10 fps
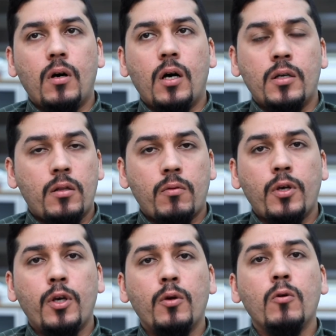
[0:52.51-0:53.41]
another
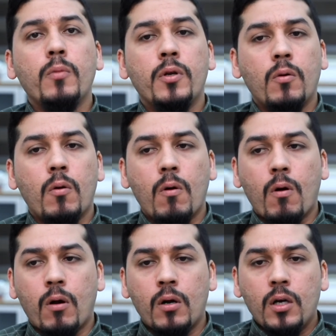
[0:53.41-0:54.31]
human
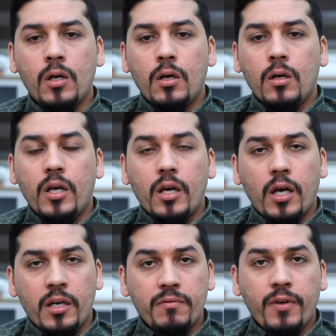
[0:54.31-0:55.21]
or
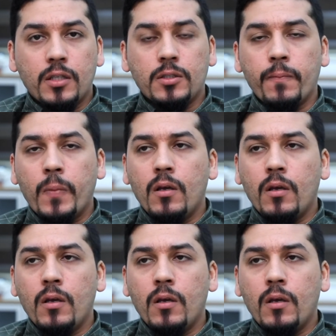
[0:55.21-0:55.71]
an event.